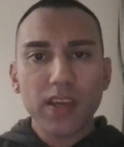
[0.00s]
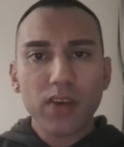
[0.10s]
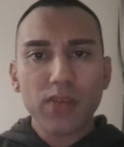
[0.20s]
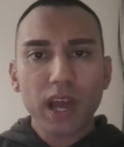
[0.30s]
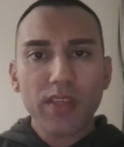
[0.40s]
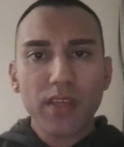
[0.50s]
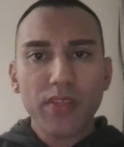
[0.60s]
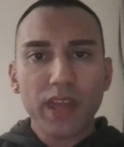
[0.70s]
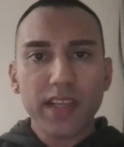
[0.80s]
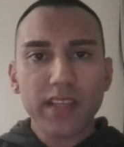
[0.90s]
of other
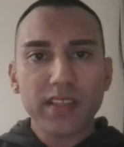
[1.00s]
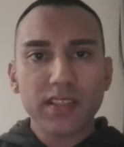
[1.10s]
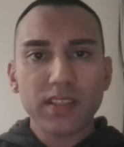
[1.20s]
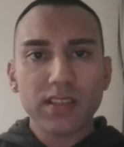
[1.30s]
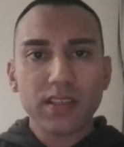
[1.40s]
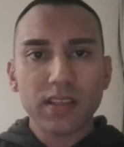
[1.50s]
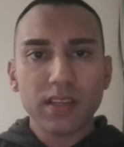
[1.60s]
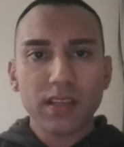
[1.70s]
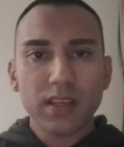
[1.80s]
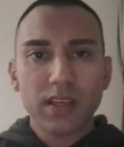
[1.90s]
things,
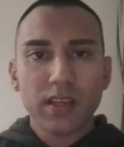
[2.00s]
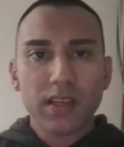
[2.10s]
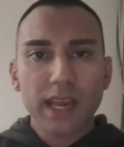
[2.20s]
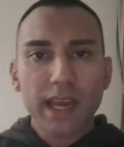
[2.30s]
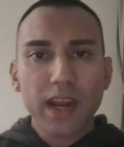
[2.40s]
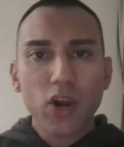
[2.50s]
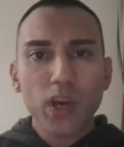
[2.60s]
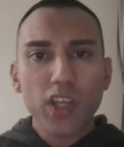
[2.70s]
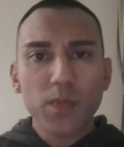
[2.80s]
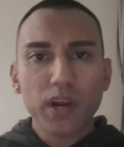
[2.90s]
it
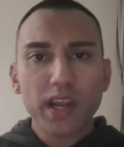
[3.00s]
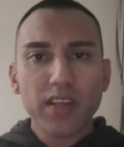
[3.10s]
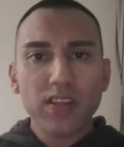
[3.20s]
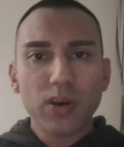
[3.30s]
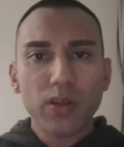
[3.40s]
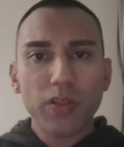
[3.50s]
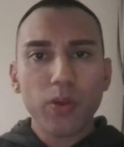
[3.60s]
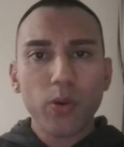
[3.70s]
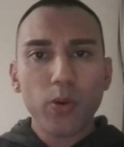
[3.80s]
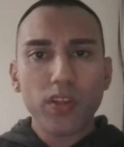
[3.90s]
always brings your
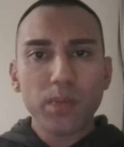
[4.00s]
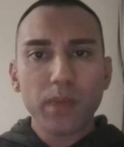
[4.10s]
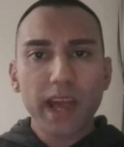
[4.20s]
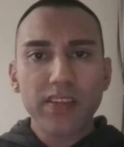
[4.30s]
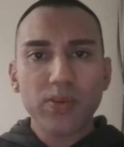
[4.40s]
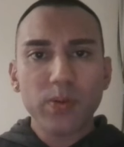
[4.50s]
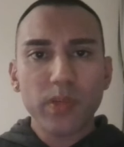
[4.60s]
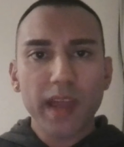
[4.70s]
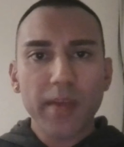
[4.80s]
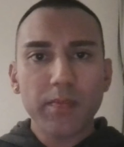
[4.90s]
thoughts back to
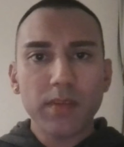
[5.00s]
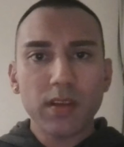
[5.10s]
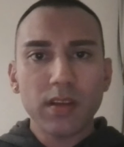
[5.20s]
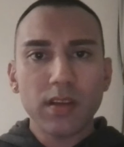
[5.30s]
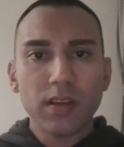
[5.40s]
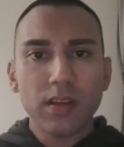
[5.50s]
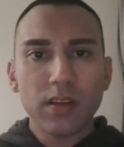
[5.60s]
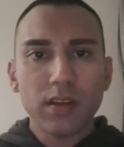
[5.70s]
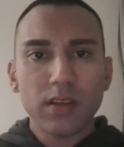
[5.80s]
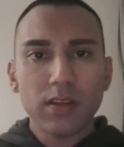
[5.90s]
them,
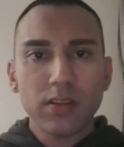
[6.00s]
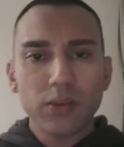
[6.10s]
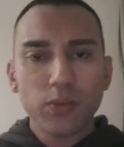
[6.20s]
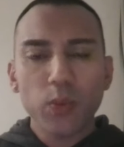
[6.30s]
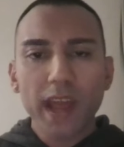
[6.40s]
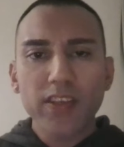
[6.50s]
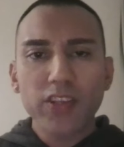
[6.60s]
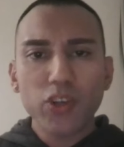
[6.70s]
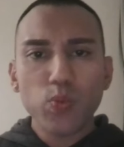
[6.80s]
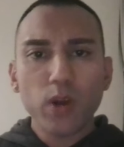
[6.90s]
to where
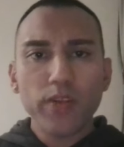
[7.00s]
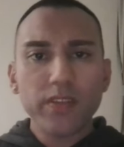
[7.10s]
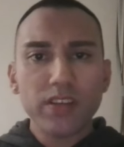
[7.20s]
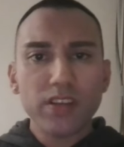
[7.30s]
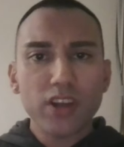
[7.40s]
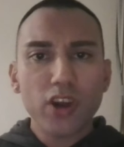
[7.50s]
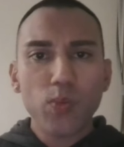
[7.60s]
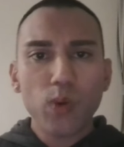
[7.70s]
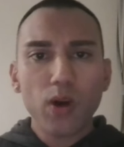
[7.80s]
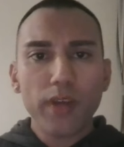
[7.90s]
you want to know
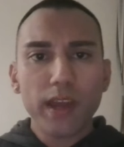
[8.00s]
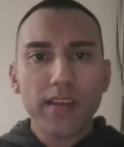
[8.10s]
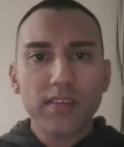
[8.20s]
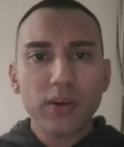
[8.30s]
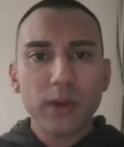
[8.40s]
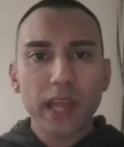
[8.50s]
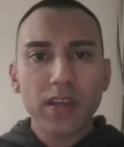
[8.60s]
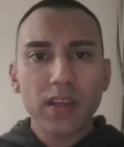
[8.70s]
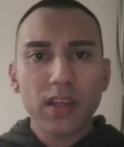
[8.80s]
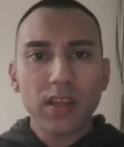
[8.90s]
what they're
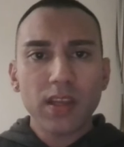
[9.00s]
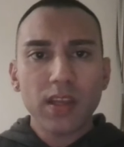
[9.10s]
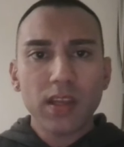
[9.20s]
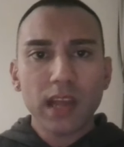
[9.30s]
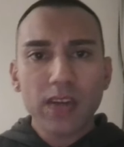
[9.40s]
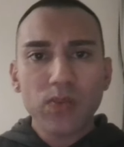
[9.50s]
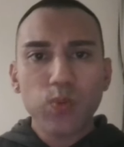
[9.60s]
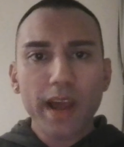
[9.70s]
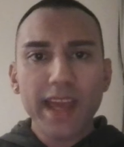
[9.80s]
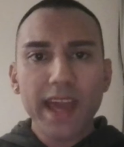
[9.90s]
doing and
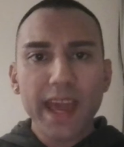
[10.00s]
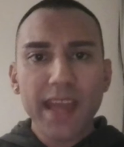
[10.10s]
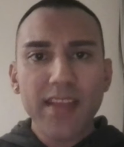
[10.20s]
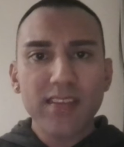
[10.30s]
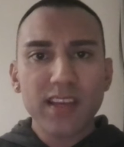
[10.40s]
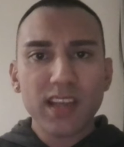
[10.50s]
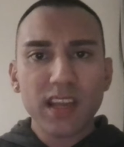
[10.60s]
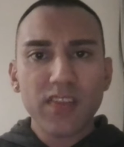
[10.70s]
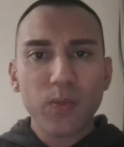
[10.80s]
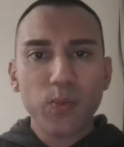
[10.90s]
why it ended
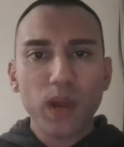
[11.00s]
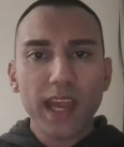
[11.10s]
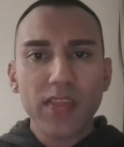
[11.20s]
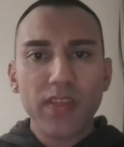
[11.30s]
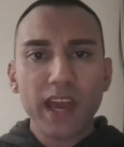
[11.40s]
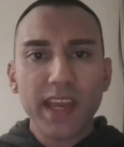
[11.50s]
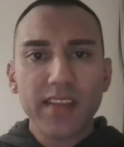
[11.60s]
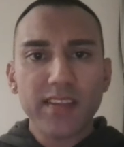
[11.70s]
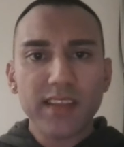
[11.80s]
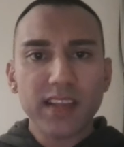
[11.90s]
in the way that
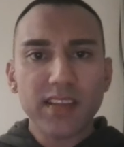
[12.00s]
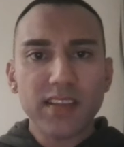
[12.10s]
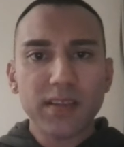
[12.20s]
it did.